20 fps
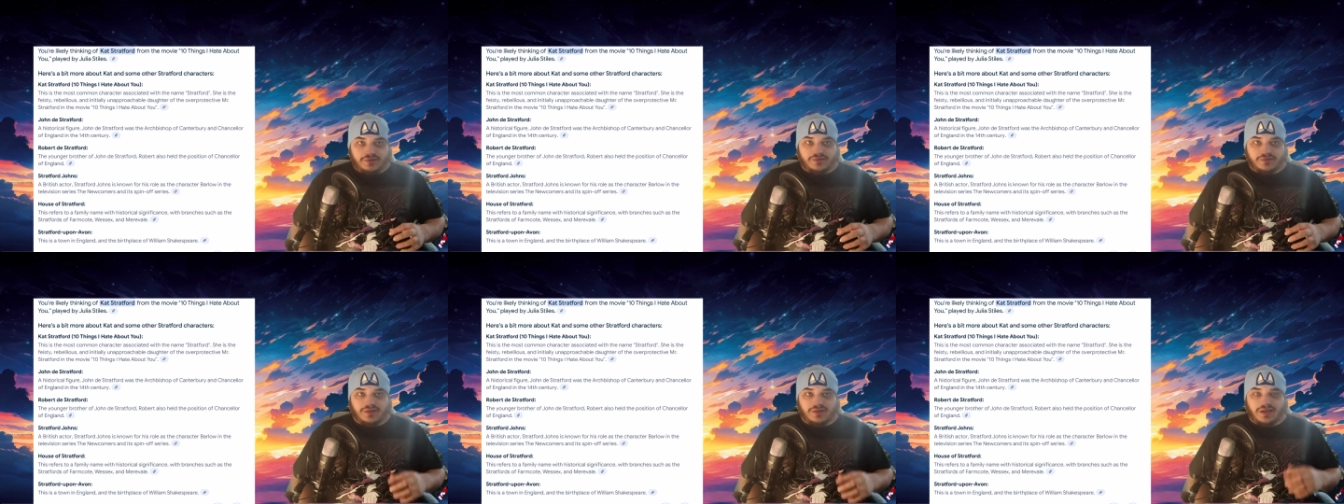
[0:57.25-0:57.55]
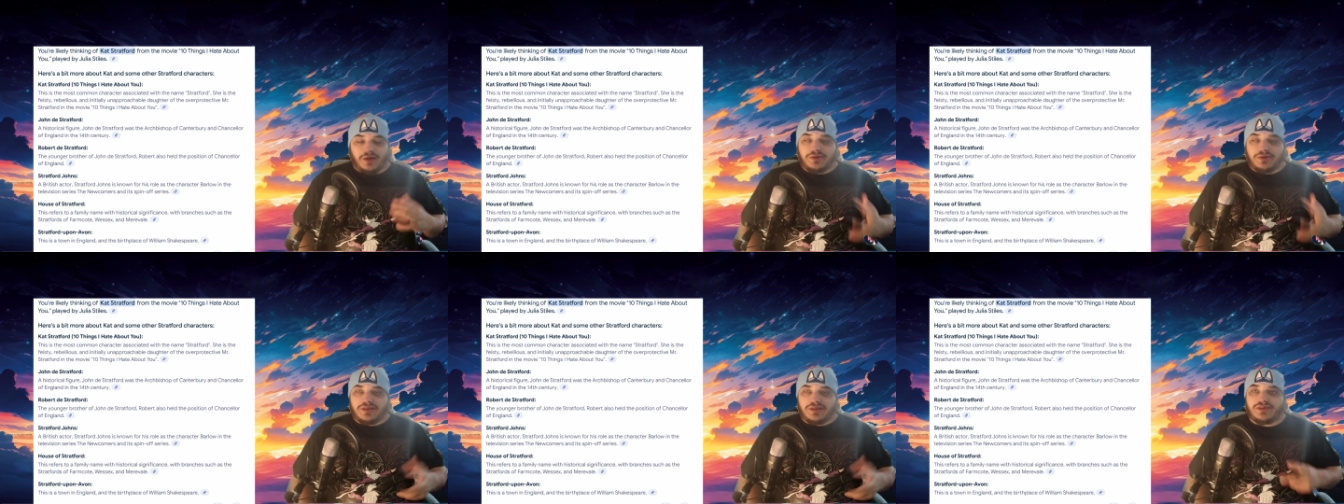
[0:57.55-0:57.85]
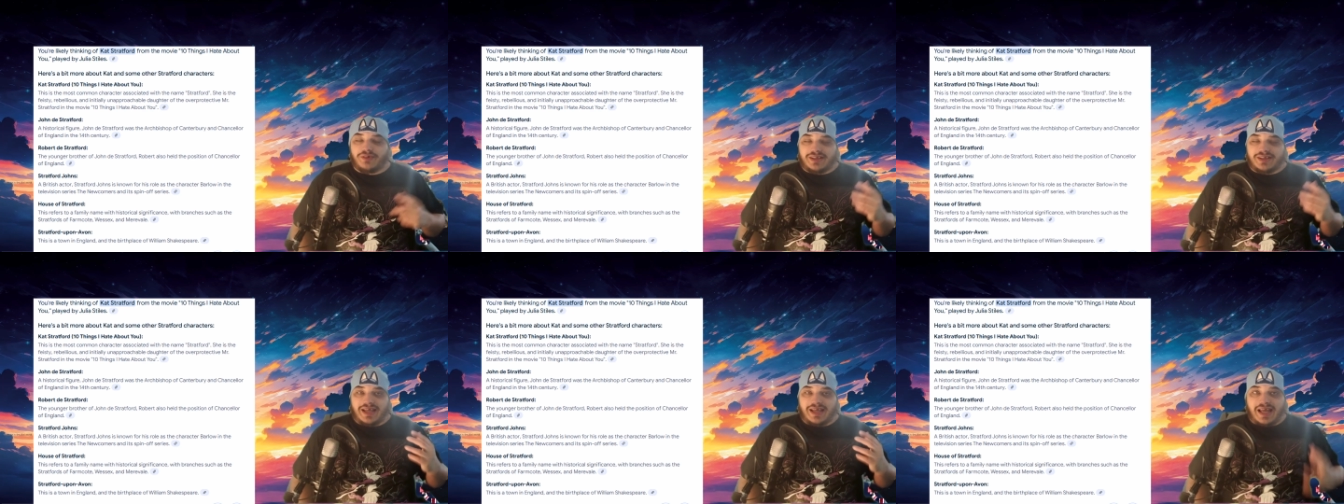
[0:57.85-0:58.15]
I wanted to
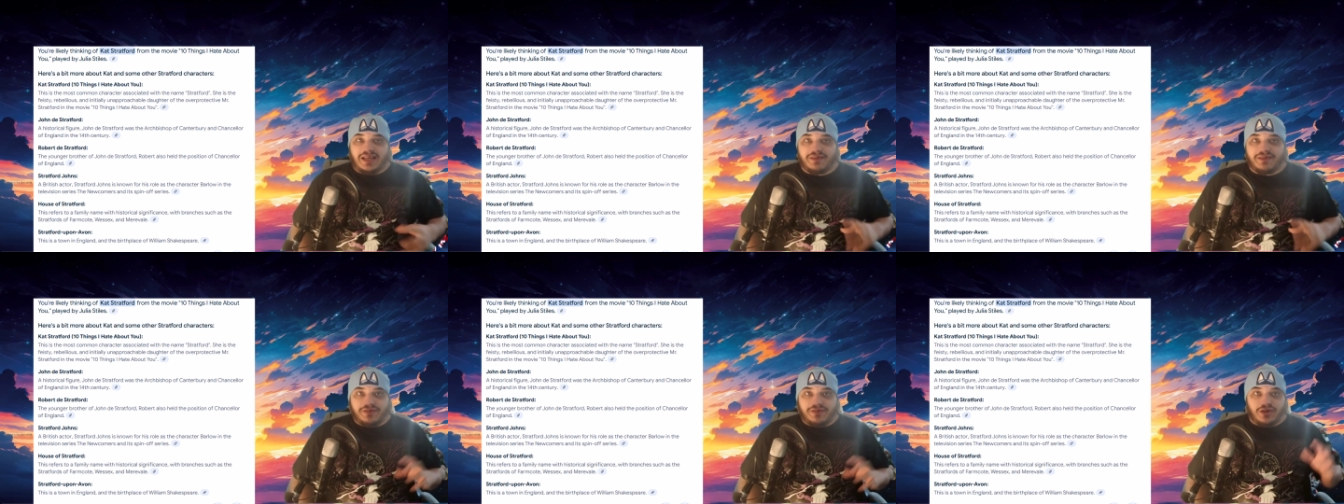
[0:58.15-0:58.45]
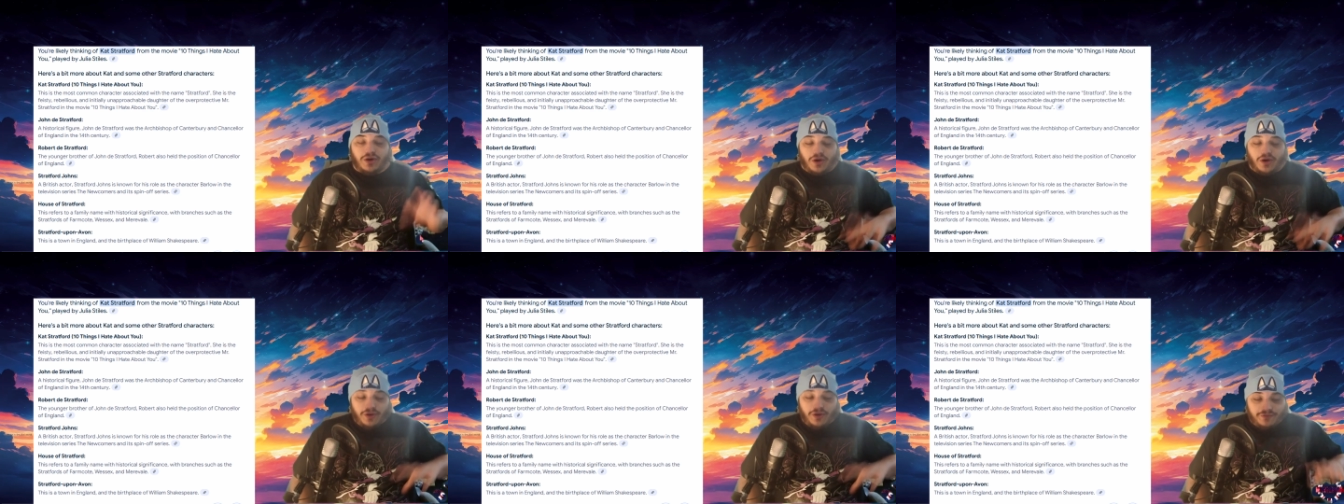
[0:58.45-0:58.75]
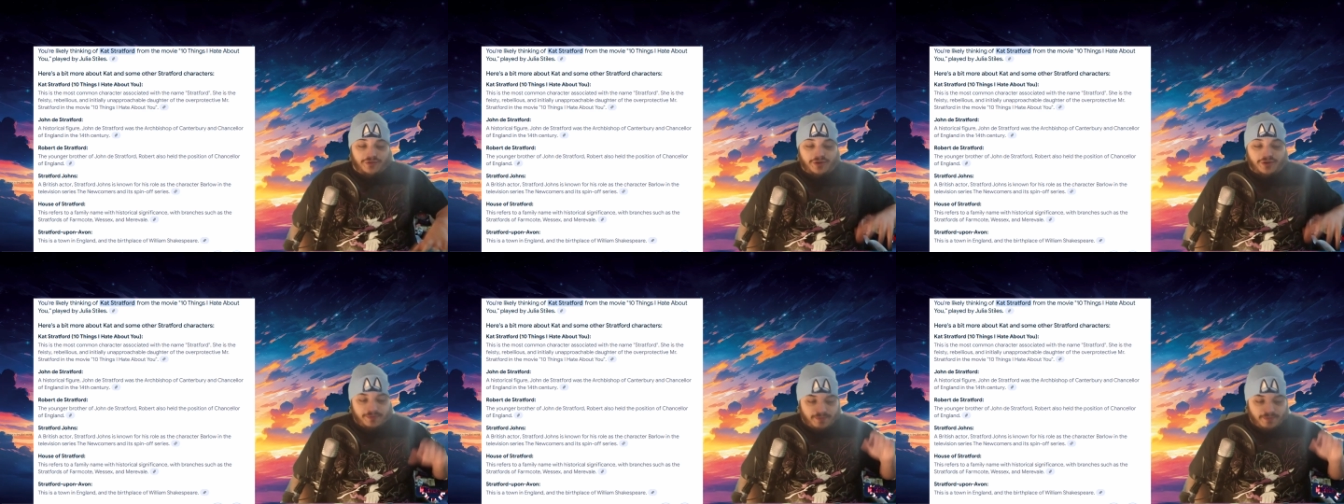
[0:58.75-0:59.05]
find anything
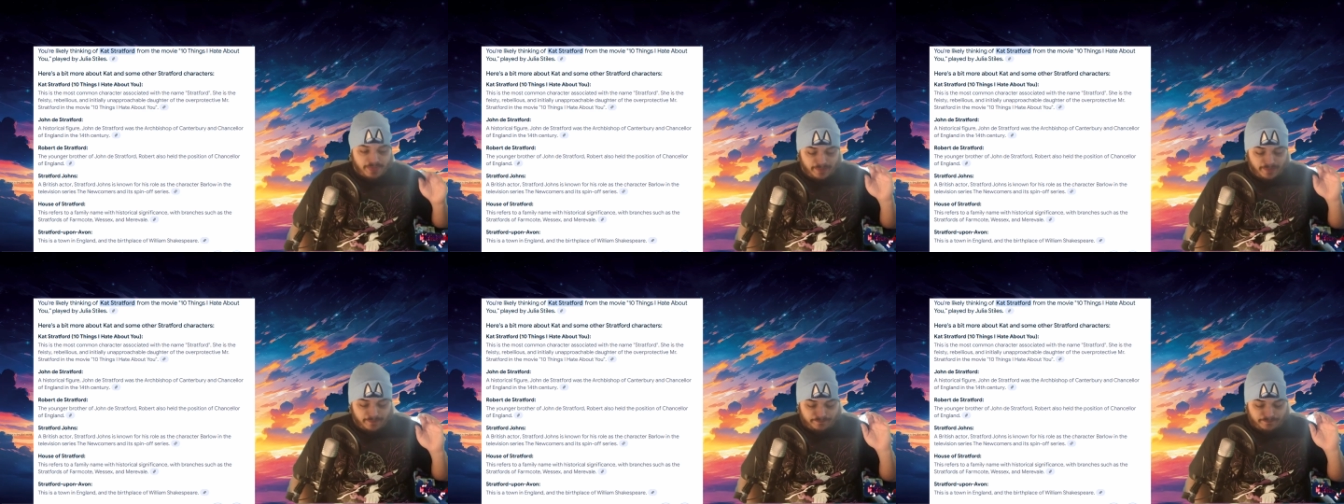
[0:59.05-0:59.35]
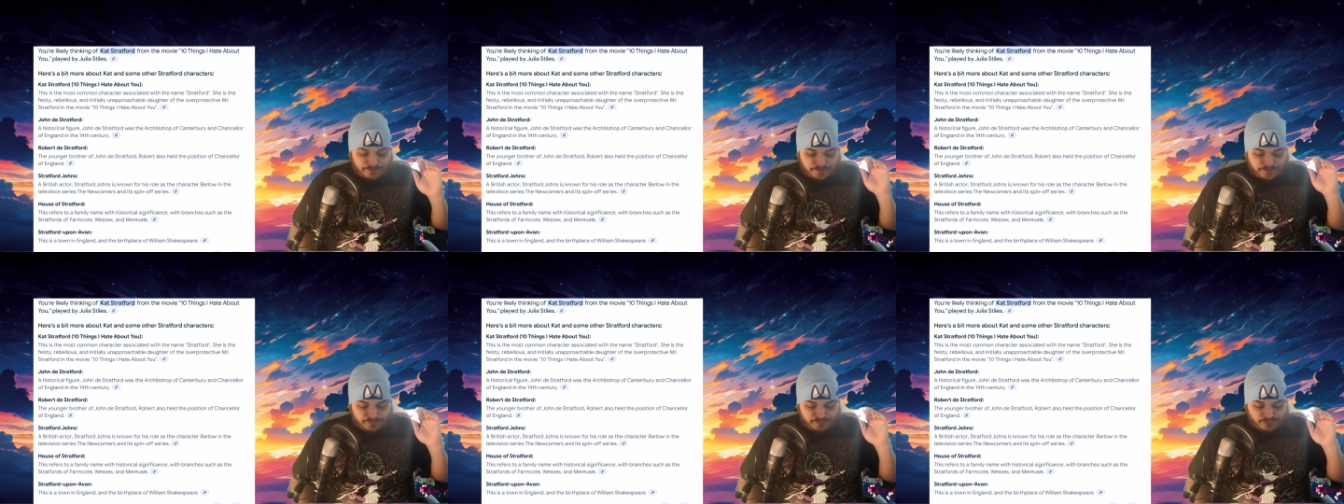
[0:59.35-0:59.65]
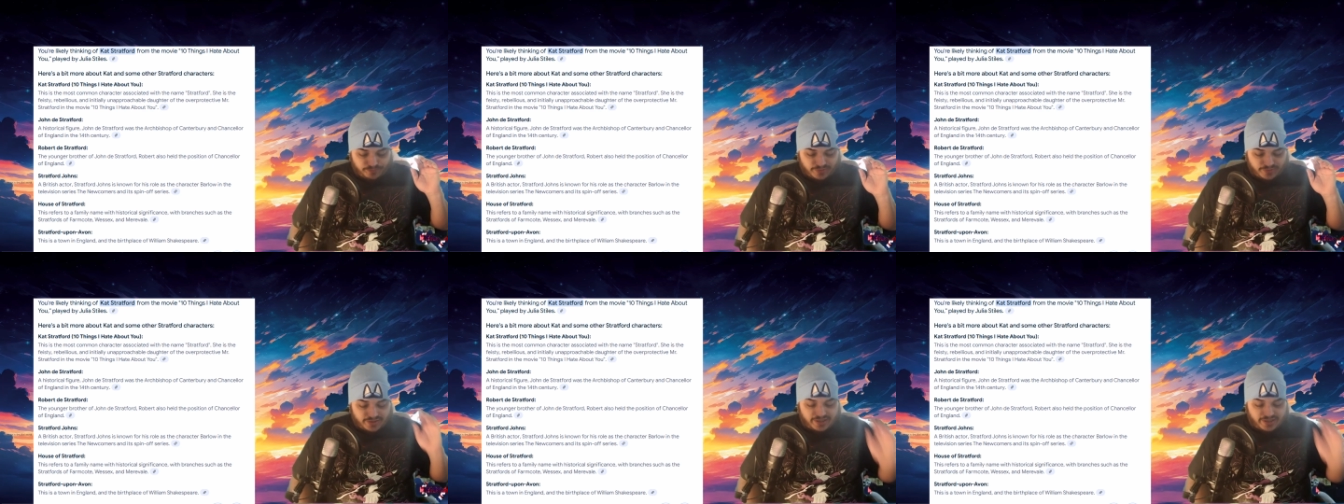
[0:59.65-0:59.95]
other than the